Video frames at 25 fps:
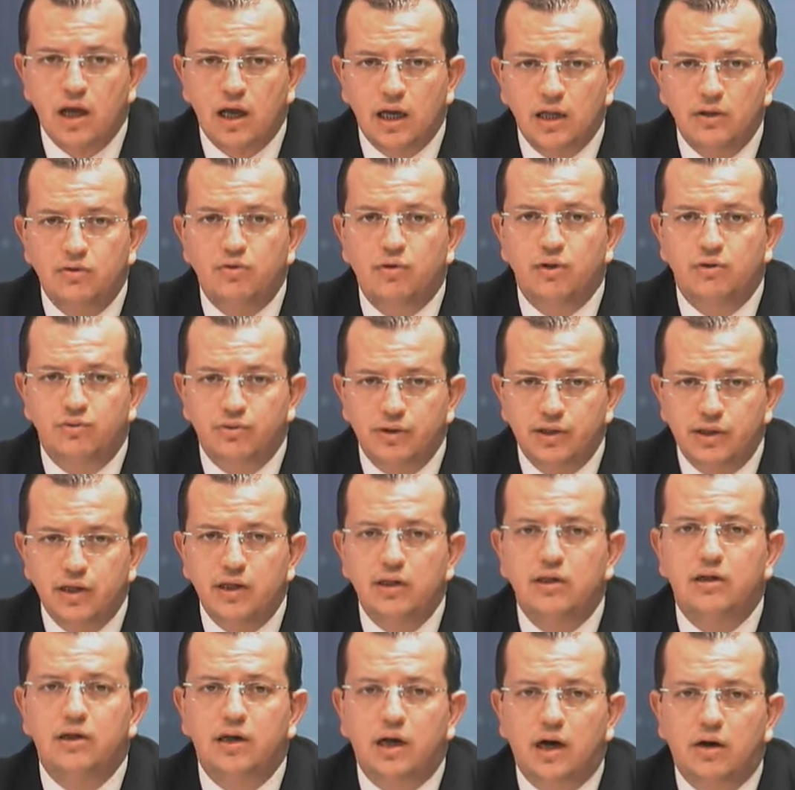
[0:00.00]
And what we
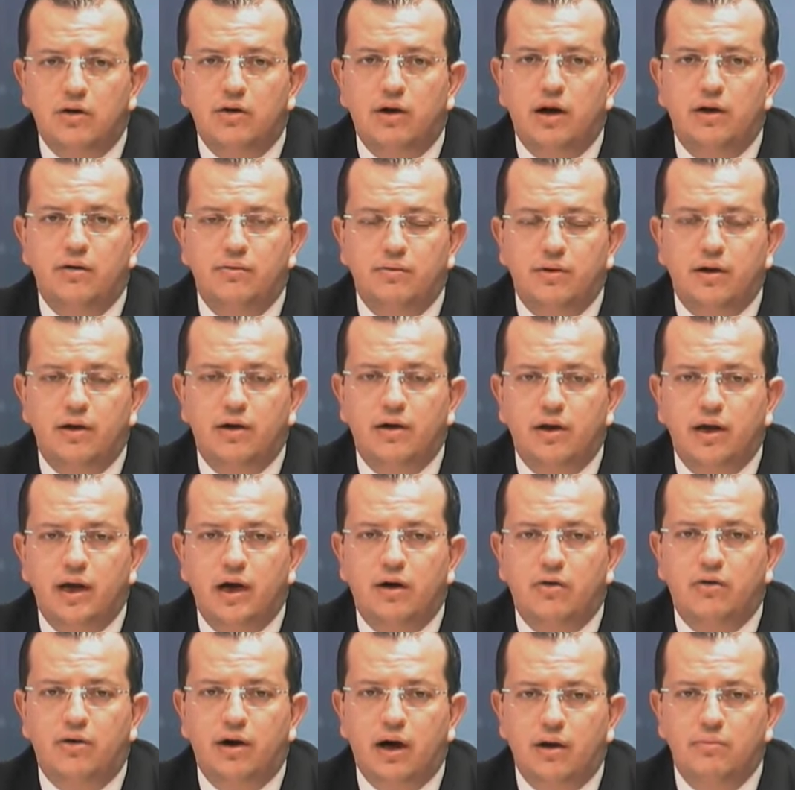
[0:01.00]
did in our
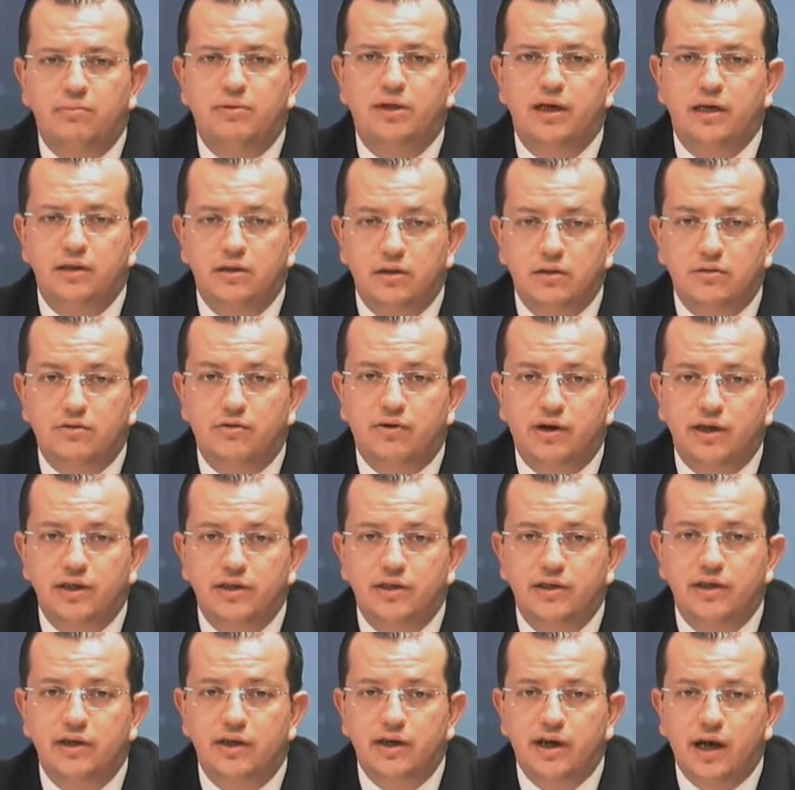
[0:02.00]
updated
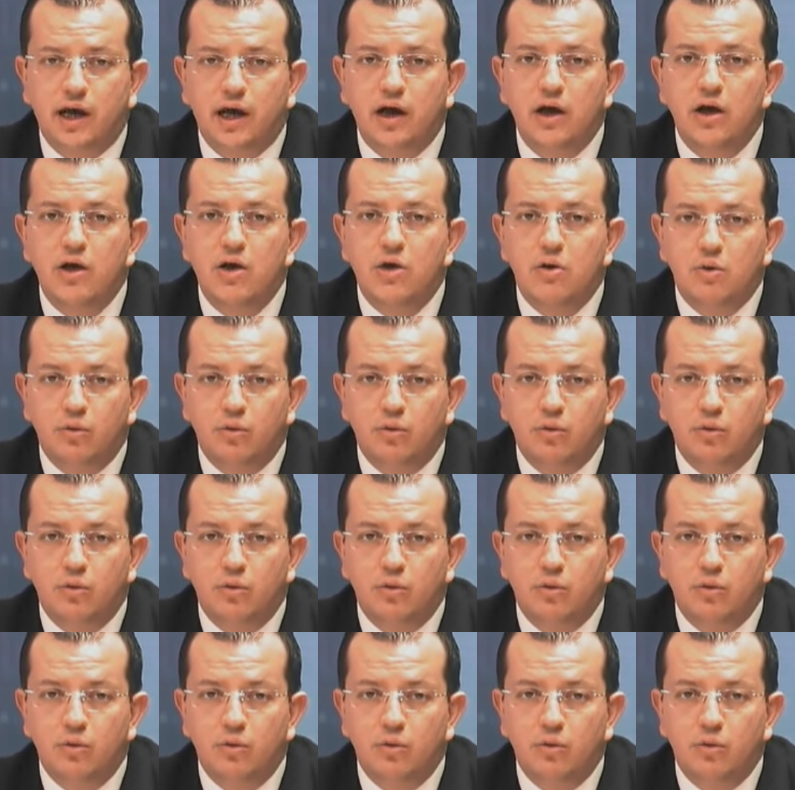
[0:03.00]
criteria,